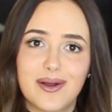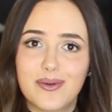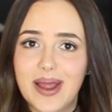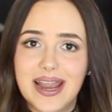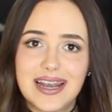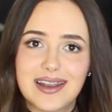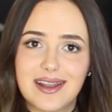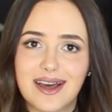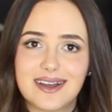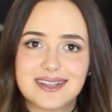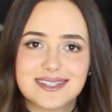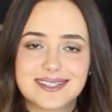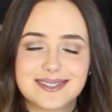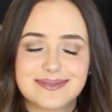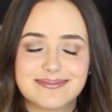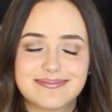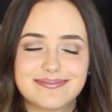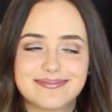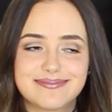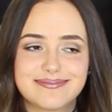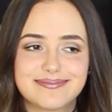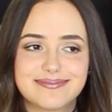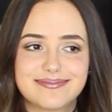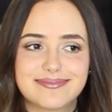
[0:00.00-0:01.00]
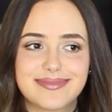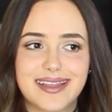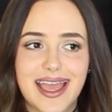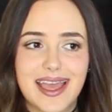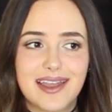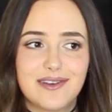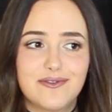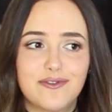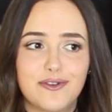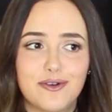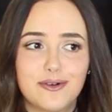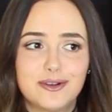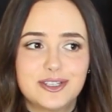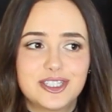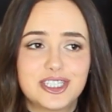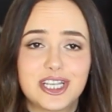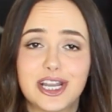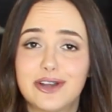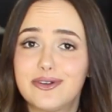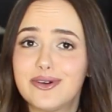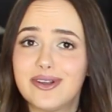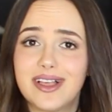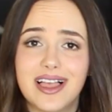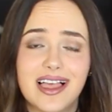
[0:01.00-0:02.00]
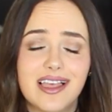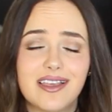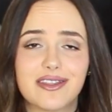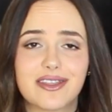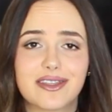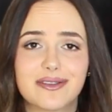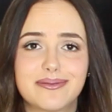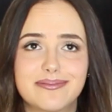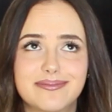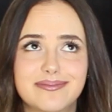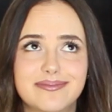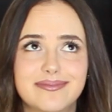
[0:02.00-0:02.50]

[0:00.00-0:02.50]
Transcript: weight loss and for general health.